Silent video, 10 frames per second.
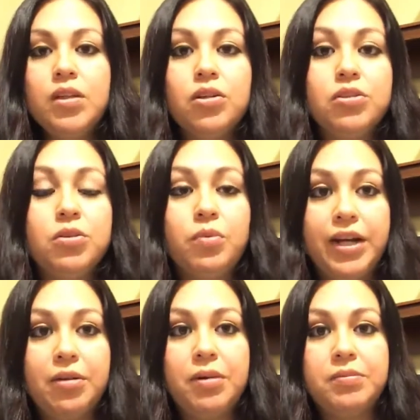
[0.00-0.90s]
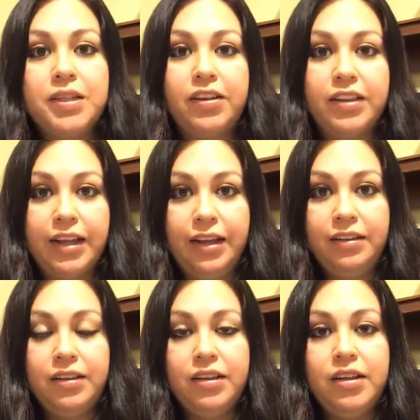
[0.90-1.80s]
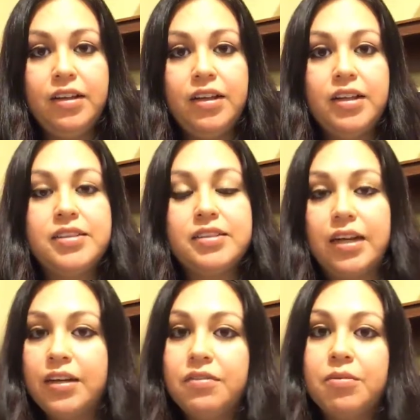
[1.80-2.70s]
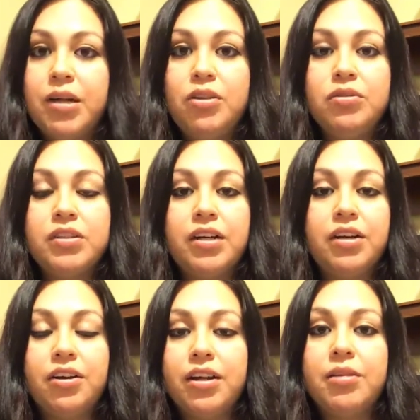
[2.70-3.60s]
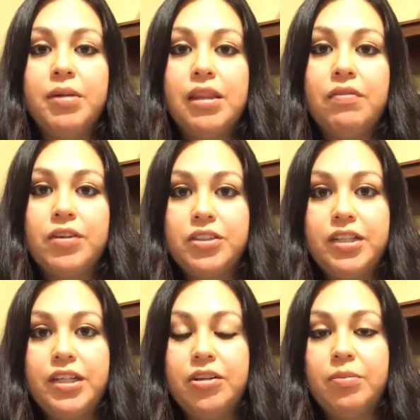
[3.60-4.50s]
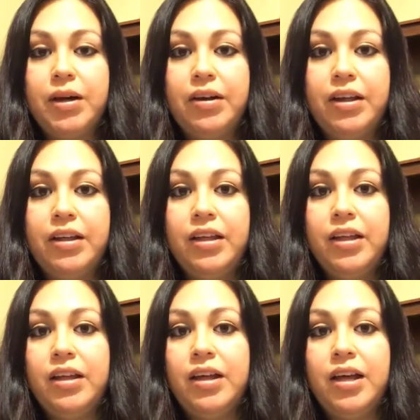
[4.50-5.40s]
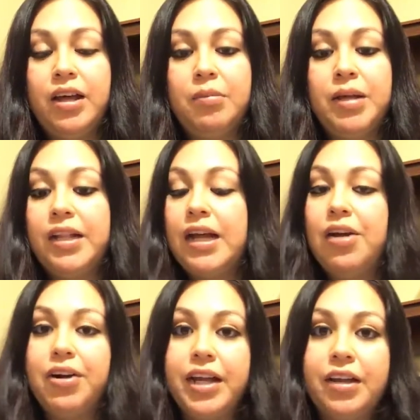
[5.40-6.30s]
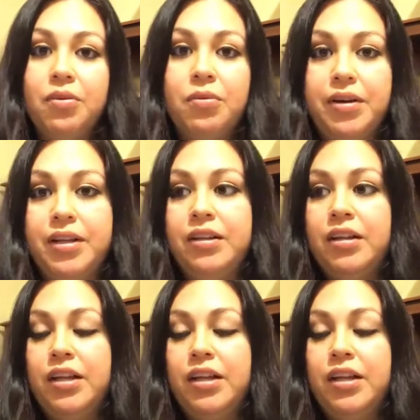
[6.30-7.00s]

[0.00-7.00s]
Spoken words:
go to writermom.net, sign up for my newsletter, and you're going to be the first to hear about it, and how to get one.